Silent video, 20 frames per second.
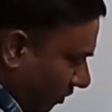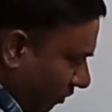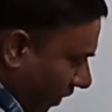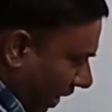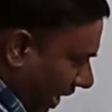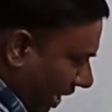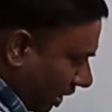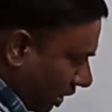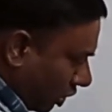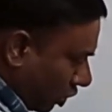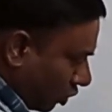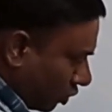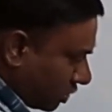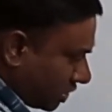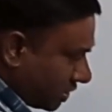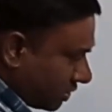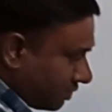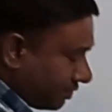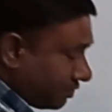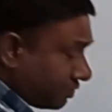
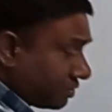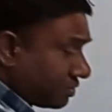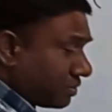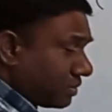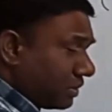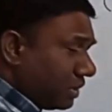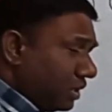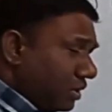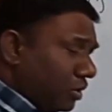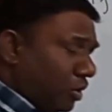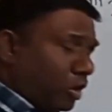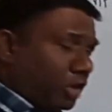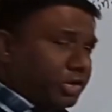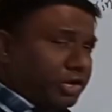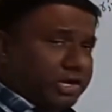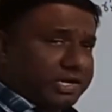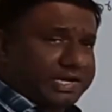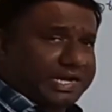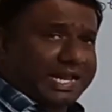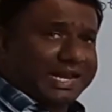values or
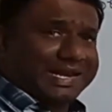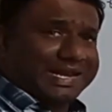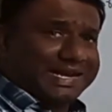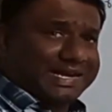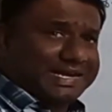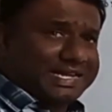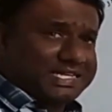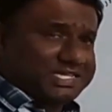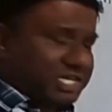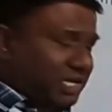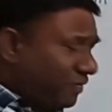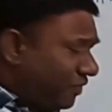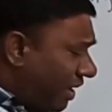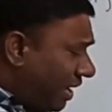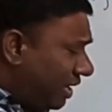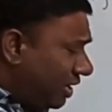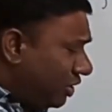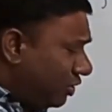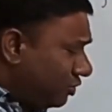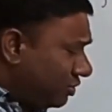your 10 integer
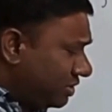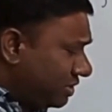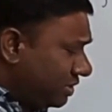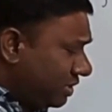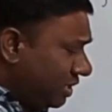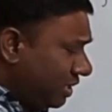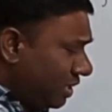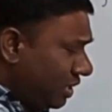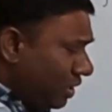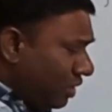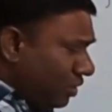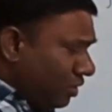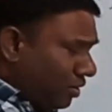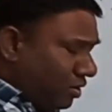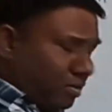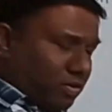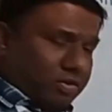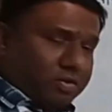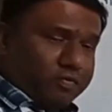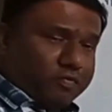values
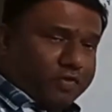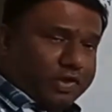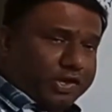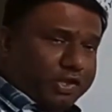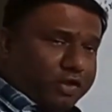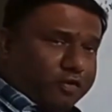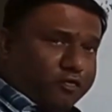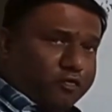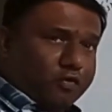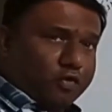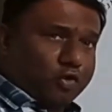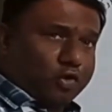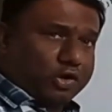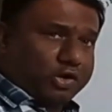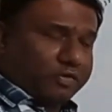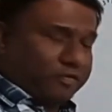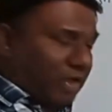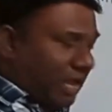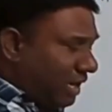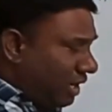for your float
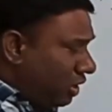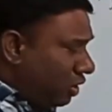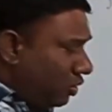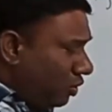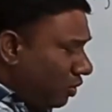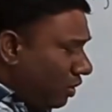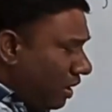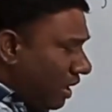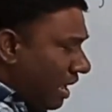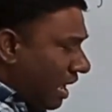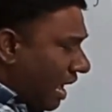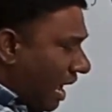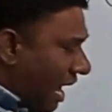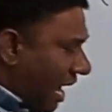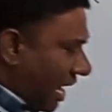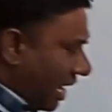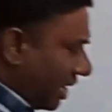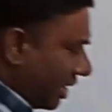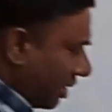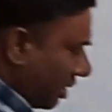value,
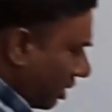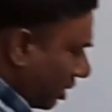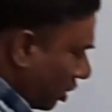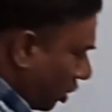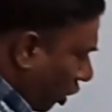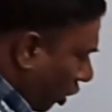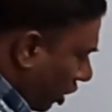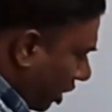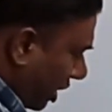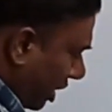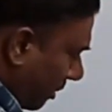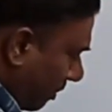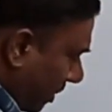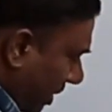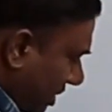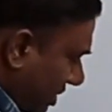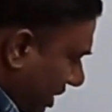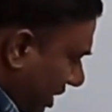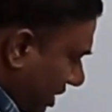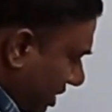and dot
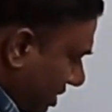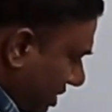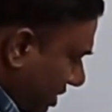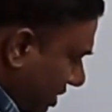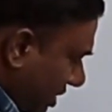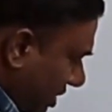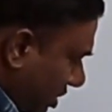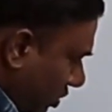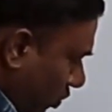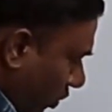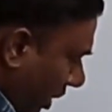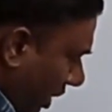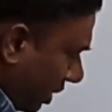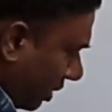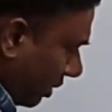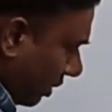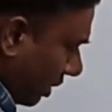represents this one,